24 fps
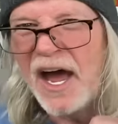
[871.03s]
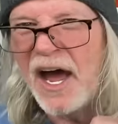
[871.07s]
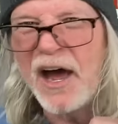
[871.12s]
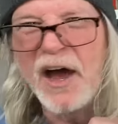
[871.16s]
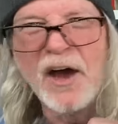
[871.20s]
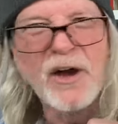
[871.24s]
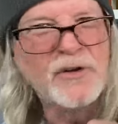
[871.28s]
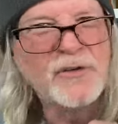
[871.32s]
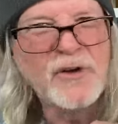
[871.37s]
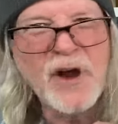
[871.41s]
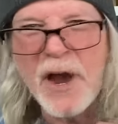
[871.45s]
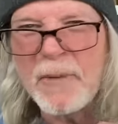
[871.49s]

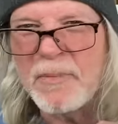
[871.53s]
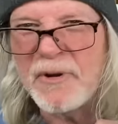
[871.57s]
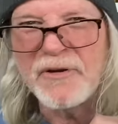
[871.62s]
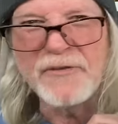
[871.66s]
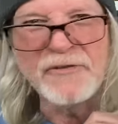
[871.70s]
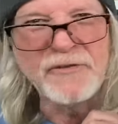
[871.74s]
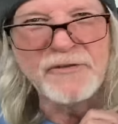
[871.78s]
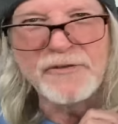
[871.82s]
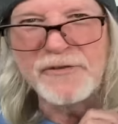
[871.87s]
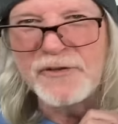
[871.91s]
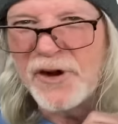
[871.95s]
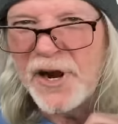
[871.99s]
Robert
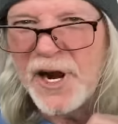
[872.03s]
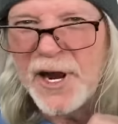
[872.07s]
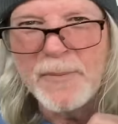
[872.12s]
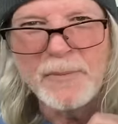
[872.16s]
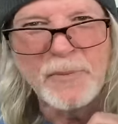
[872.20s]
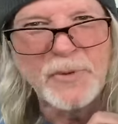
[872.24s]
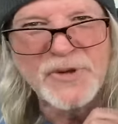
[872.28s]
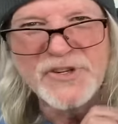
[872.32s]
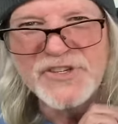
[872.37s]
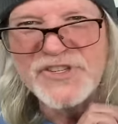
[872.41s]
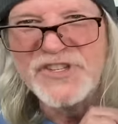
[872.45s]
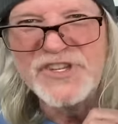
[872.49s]
Fripp
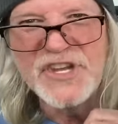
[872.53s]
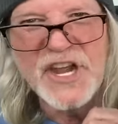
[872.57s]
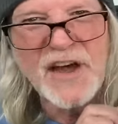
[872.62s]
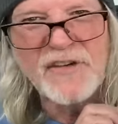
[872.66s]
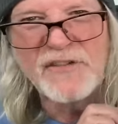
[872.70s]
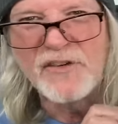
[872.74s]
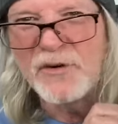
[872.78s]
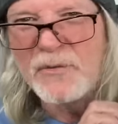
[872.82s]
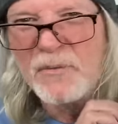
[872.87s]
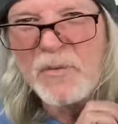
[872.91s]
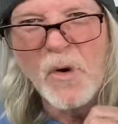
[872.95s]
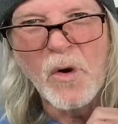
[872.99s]
was
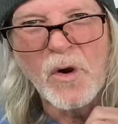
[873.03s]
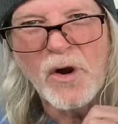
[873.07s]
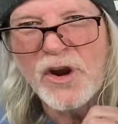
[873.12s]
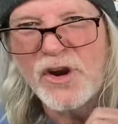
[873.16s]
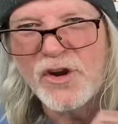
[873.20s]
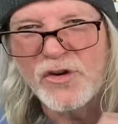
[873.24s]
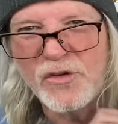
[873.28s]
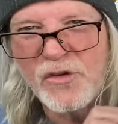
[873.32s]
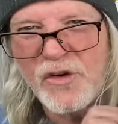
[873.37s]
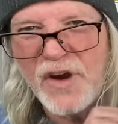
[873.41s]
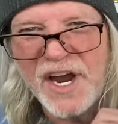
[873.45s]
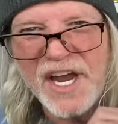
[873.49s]
never more
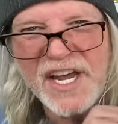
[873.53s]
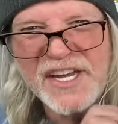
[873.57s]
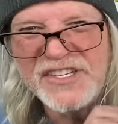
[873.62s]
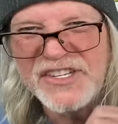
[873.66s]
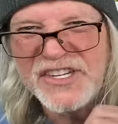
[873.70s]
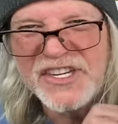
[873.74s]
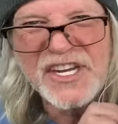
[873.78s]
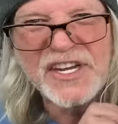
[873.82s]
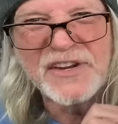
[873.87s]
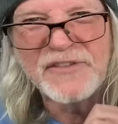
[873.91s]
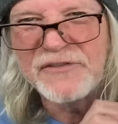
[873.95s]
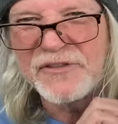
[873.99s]

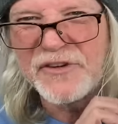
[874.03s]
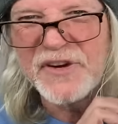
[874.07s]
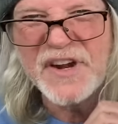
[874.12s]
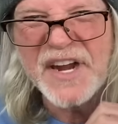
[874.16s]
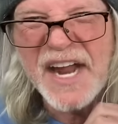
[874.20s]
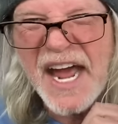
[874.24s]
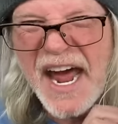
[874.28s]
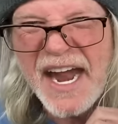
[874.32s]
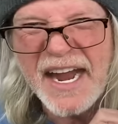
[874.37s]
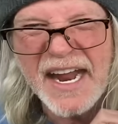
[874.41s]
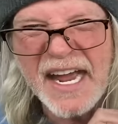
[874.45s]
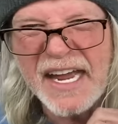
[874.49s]
crazy and
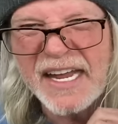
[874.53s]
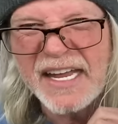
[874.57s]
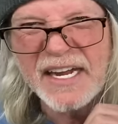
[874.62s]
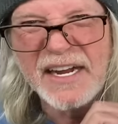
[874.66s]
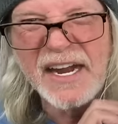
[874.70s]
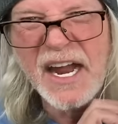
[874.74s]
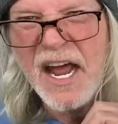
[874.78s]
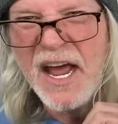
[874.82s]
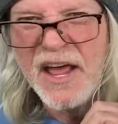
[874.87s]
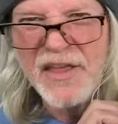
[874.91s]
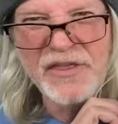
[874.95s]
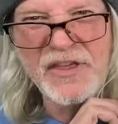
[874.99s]
frenetic, and
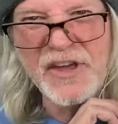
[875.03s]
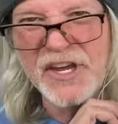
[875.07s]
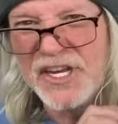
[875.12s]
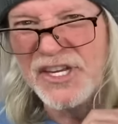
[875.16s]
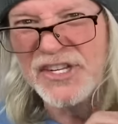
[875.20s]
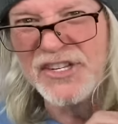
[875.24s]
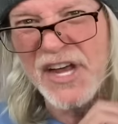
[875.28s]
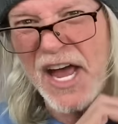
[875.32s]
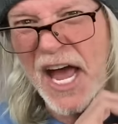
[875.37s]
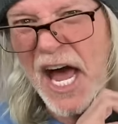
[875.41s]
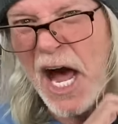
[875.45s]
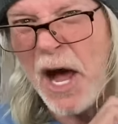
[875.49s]
this
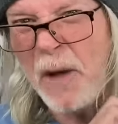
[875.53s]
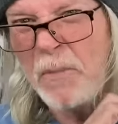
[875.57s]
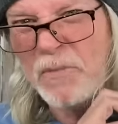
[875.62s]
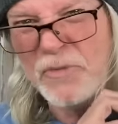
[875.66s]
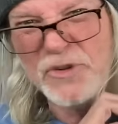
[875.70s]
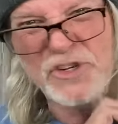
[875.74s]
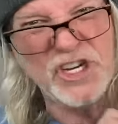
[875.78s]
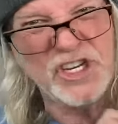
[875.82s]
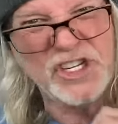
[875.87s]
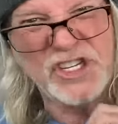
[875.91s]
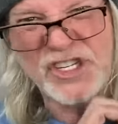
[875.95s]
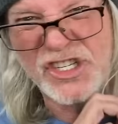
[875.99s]
album
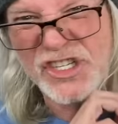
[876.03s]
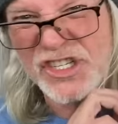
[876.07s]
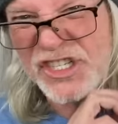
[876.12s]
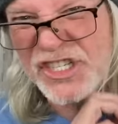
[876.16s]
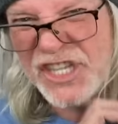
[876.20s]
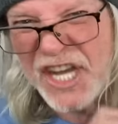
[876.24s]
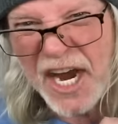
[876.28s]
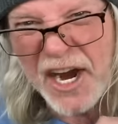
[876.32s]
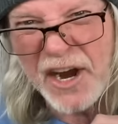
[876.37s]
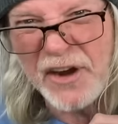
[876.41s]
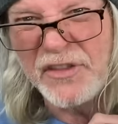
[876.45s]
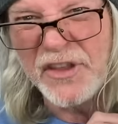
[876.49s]
just
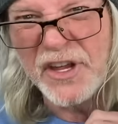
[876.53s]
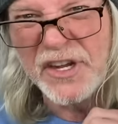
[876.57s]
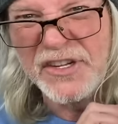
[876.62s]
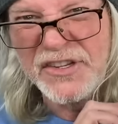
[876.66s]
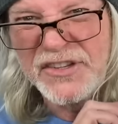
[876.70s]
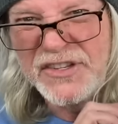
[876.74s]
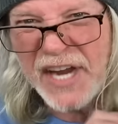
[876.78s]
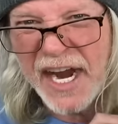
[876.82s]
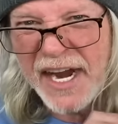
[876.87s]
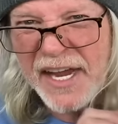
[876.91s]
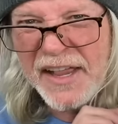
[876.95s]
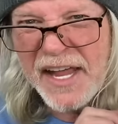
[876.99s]
scared the
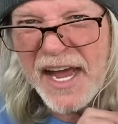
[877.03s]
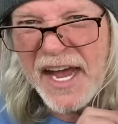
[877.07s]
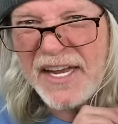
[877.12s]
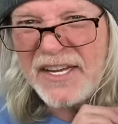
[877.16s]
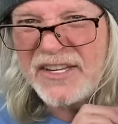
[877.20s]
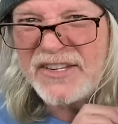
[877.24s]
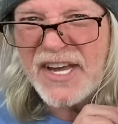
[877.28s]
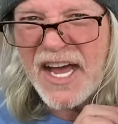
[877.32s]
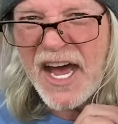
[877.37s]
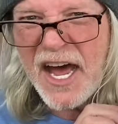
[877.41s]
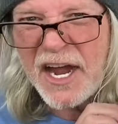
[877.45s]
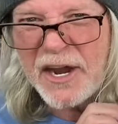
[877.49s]
daylights
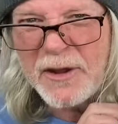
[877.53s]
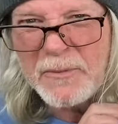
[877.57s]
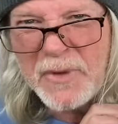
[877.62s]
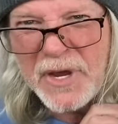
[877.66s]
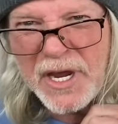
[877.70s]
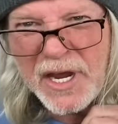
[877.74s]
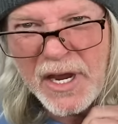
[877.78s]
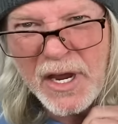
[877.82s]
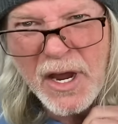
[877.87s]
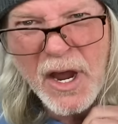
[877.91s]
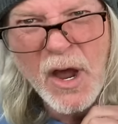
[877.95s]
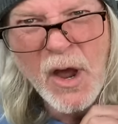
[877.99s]
out of
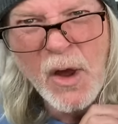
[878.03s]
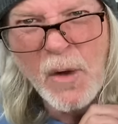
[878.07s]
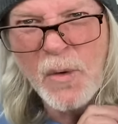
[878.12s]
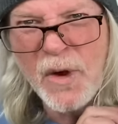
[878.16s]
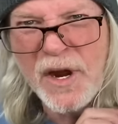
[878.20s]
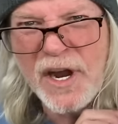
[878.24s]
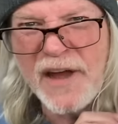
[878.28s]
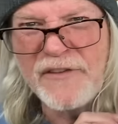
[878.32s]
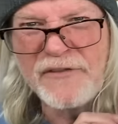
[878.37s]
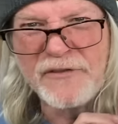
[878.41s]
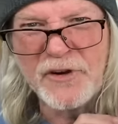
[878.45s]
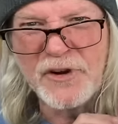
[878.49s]
me when
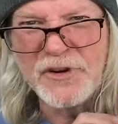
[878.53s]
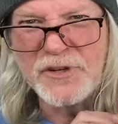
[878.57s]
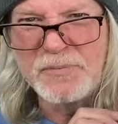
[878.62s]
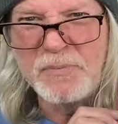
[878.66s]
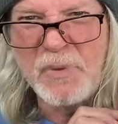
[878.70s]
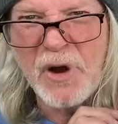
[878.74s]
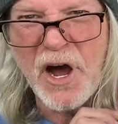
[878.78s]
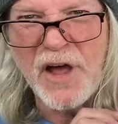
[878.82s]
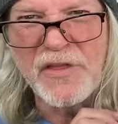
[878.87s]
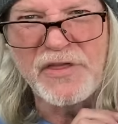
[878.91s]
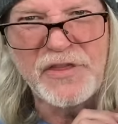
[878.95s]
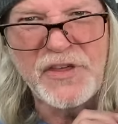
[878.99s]
I first
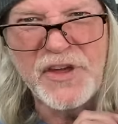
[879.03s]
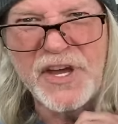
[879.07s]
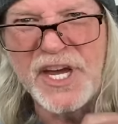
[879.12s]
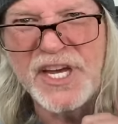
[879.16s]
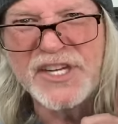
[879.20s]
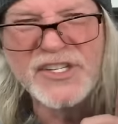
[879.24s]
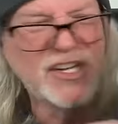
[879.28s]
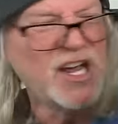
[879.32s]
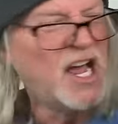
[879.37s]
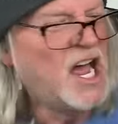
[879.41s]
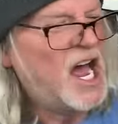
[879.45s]
bought this.